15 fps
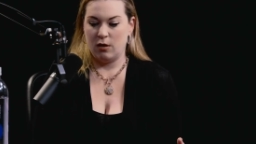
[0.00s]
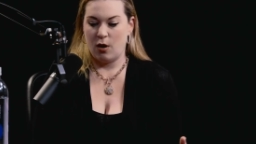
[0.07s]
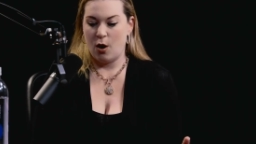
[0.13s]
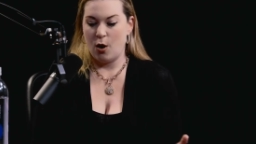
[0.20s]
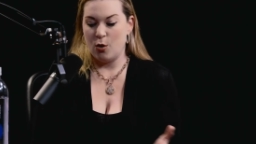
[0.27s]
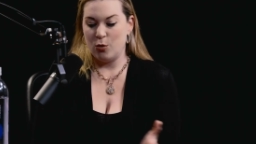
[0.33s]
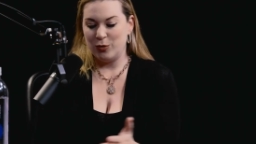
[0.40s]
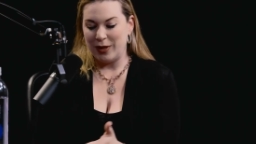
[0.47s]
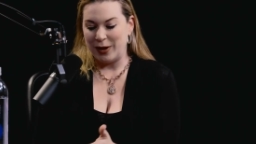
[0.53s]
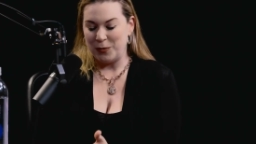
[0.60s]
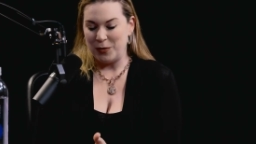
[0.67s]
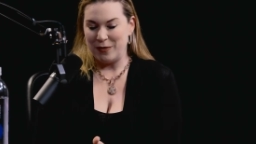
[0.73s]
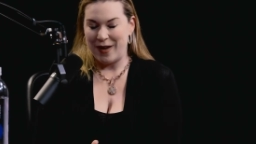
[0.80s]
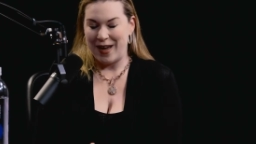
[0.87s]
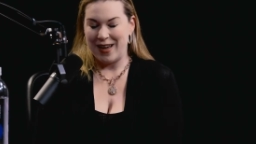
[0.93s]
own, like
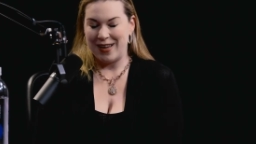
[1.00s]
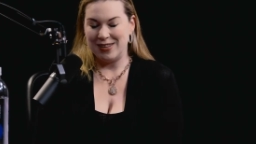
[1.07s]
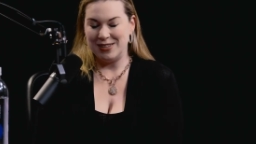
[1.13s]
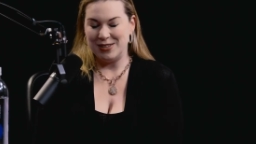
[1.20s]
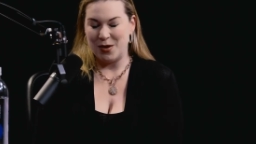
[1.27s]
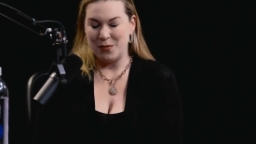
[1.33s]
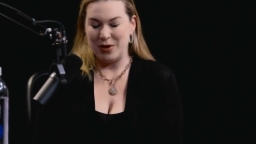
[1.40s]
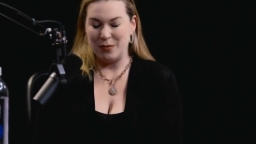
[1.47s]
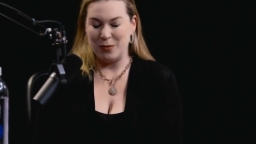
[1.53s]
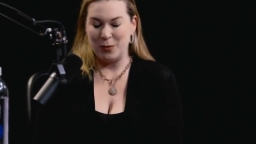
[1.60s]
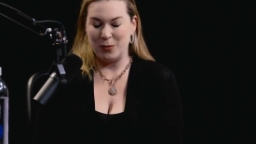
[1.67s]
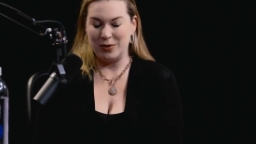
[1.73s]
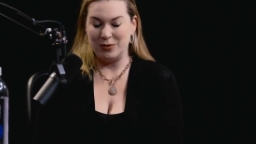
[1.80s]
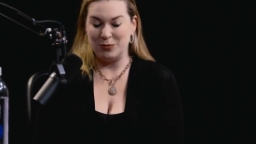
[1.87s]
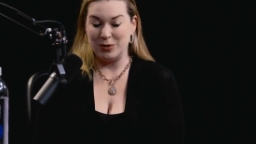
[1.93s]
we've had some people
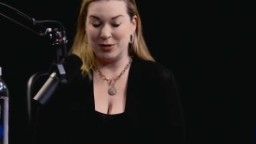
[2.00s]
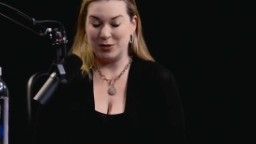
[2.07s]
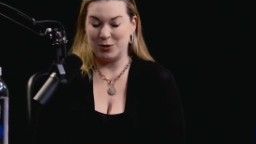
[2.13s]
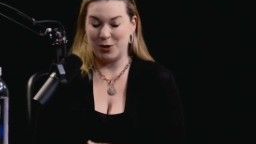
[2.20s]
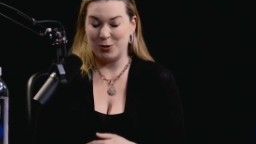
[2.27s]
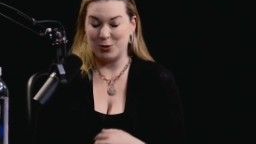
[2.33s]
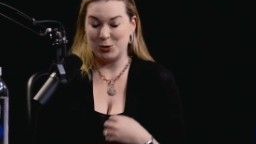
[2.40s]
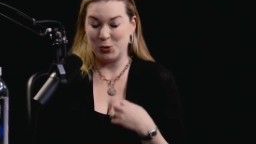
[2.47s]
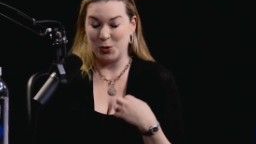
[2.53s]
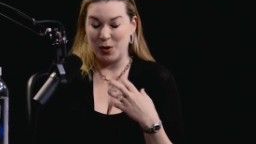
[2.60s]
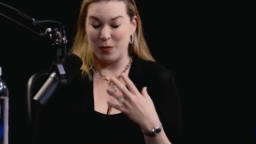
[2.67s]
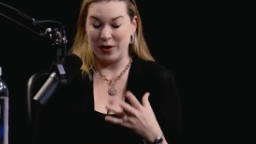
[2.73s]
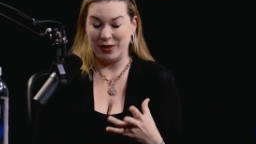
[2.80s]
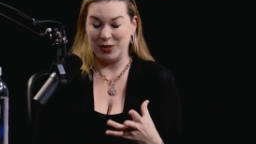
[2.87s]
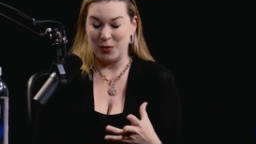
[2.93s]
would just start
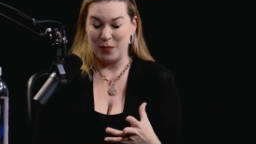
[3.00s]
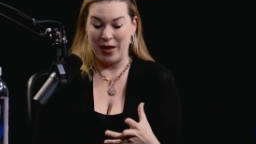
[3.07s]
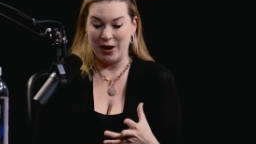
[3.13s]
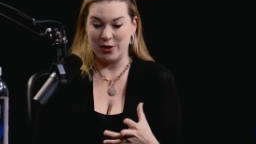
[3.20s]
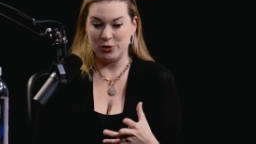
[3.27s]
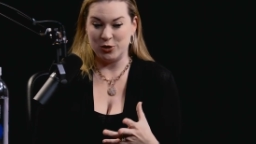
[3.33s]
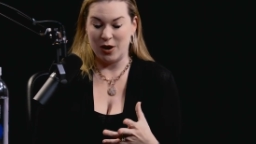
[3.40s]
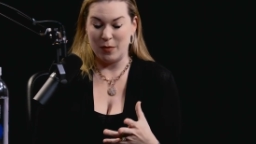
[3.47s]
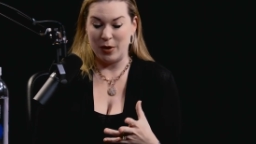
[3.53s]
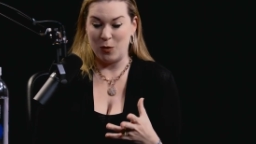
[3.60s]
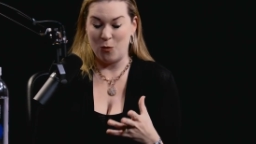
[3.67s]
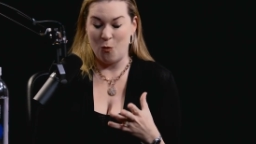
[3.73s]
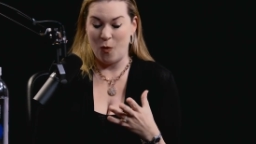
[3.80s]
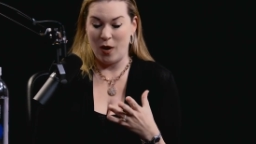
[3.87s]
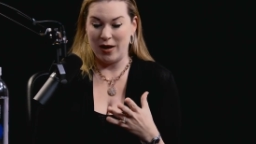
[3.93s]
screaming at their manager, and I'm like,
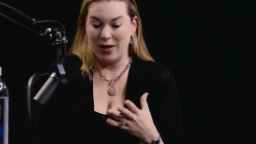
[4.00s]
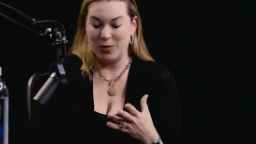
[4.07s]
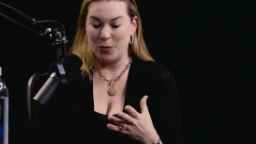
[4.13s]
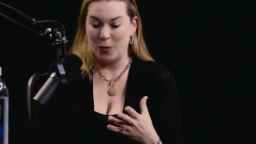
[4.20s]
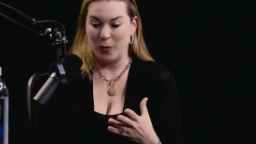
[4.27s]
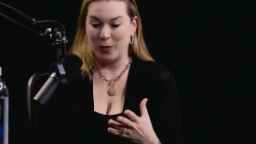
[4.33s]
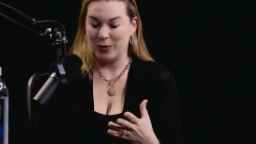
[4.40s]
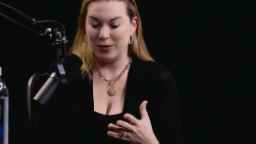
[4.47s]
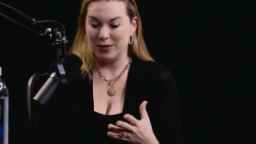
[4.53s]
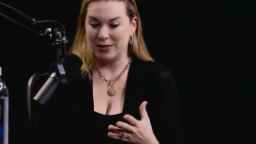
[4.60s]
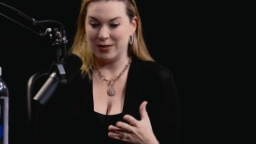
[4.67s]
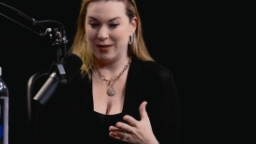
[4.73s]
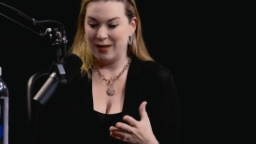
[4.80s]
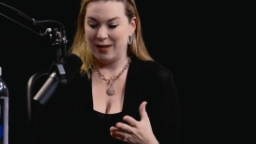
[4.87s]
what in the world?